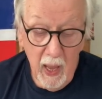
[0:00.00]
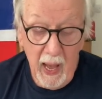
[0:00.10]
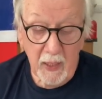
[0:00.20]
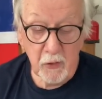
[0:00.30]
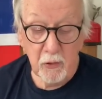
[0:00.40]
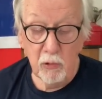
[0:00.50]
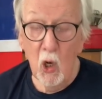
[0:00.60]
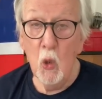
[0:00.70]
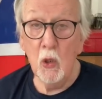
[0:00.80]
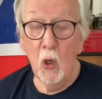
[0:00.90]
and
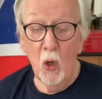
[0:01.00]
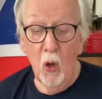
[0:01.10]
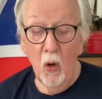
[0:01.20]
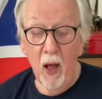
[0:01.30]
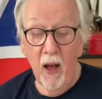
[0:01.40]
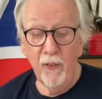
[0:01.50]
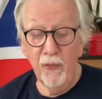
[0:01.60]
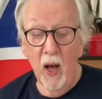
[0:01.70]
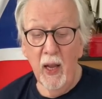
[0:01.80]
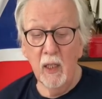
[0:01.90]
stroke all our
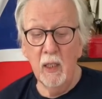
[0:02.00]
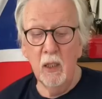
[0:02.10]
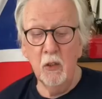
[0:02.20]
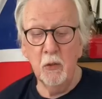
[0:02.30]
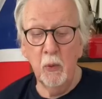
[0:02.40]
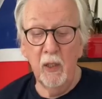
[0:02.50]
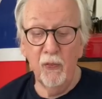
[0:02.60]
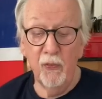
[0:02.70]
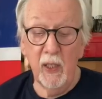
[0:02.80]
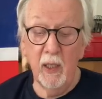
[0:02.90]
fires
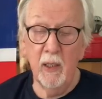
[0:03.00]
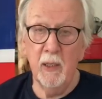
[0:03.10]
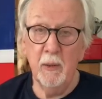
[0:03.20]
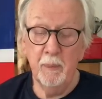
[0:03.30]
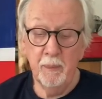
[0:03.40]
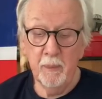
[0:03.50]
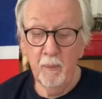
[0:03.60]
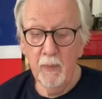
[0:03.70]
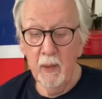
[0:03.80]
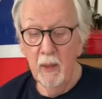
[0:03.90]
with fear.
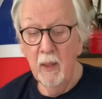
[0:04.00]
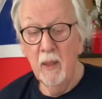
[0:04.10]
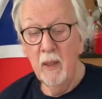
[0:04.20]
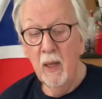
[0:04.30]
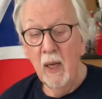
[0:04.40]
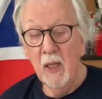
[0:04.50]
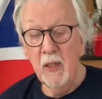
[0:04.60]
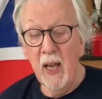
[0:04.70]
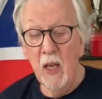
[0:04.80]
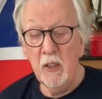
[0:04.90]

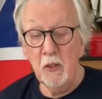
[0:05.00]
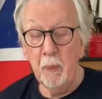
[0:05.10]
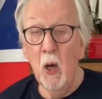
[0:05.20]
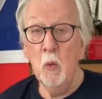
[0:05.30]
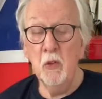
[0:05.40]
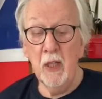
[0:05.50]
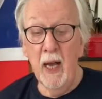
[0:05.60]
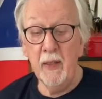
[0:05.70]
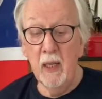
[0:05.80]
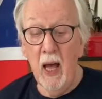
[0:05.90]
Now these bones
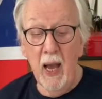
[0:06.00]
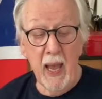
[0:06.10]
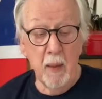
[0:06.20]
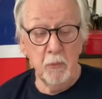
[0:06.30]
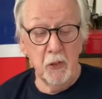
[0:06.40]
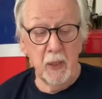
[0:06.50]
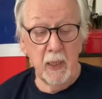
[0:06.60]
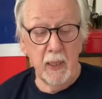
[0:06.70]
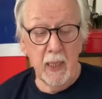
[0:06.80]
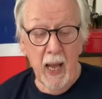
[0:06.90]
that lie
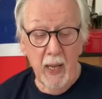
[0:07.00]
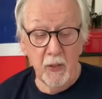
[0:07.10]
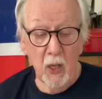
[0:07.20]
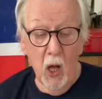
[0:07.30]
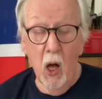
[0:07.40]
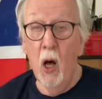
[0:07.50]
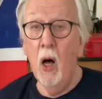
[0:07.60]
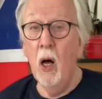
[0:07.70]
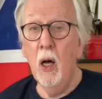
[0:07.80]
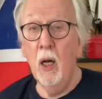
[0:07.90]
empty and
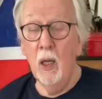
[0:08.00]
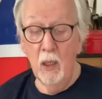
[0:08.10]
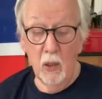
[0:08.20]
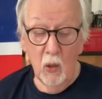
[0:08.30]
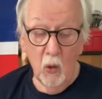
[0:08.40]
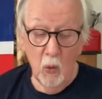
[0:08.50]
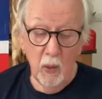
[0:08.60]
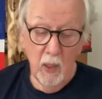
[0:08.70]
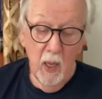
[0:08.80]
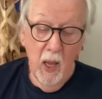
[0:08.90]
hollow
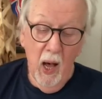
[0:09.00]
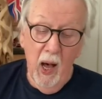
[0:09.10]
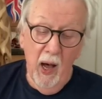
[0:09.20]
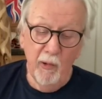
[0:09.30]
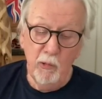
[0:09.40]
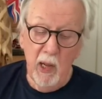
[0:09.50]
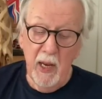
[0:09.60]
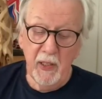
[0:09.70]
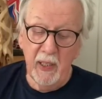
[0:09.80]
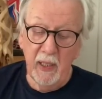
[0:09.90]
are
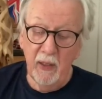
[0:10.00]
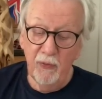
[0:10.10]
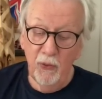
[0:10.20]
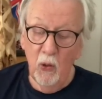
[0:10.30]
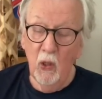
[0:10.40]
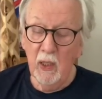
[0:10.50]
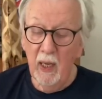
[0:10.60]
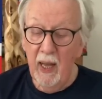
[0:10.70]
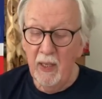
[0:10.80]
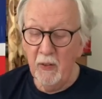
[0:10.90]
ready for
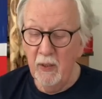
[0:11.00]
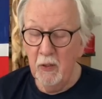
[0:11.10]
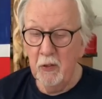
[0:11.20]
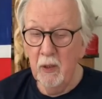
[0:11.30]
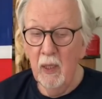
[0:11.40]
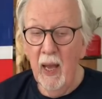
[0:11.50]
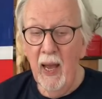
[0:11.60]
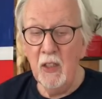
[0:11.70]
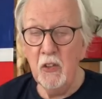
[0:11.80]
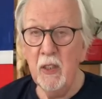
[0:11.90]
gladness
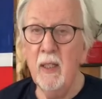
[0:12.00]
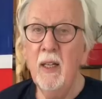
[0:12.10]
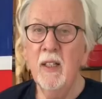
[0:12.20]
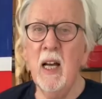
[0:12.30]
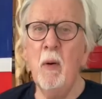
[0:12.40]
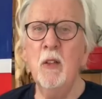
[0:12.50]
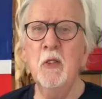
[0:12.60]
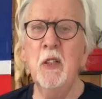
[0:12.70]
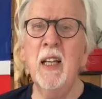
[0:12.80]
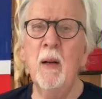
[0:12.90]
and cheer. Come on,
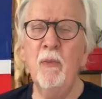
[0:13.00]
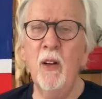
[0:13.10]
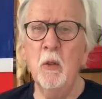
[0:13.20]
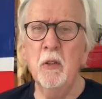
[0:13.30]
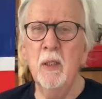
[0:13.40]
sing up, folks.